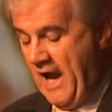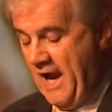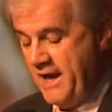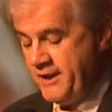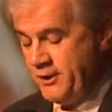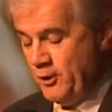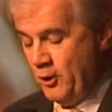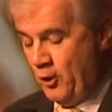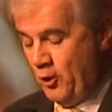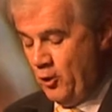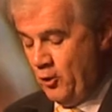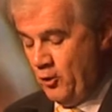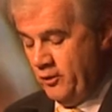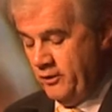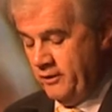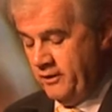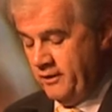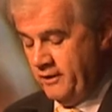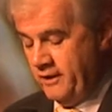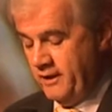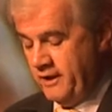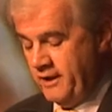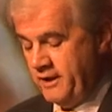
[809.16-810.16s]
I
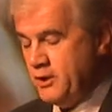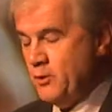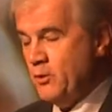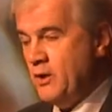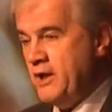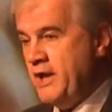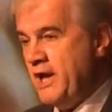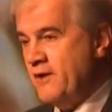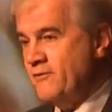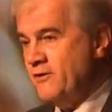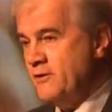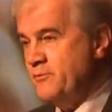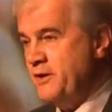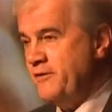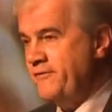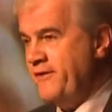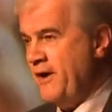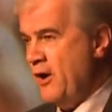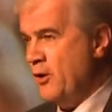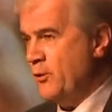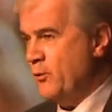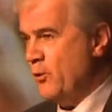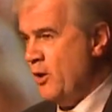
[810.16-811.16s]
know you will never be
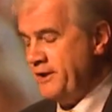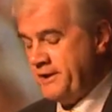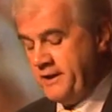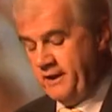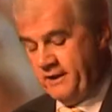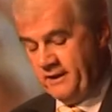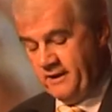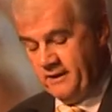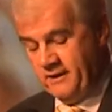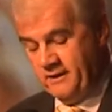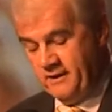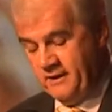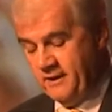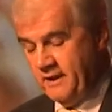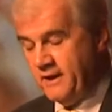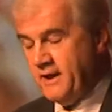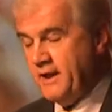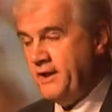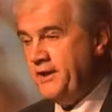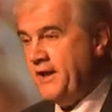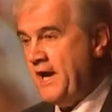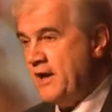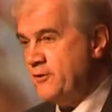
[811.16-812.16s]
found wanting
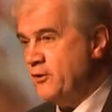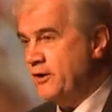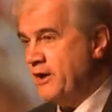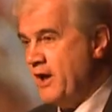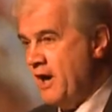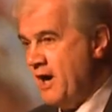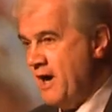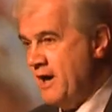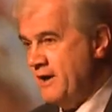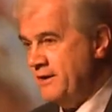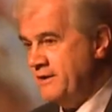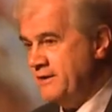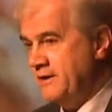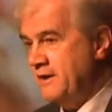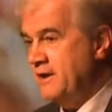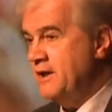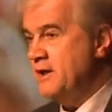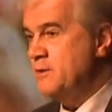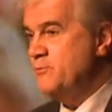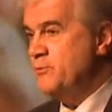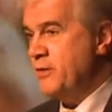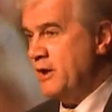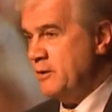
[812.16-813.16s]
in that regard.
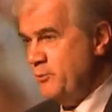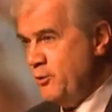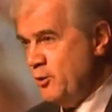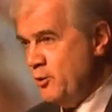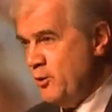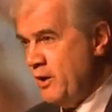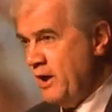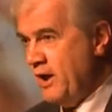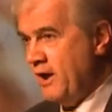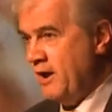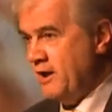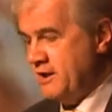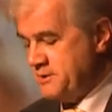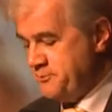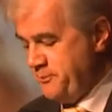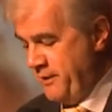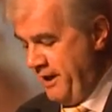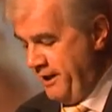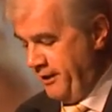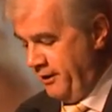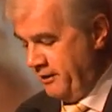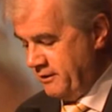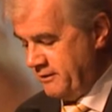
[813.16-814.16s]
Barbua agus
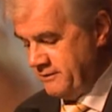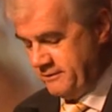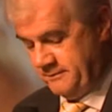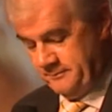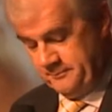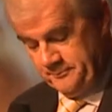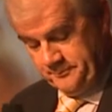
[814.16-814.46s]
Bannacht.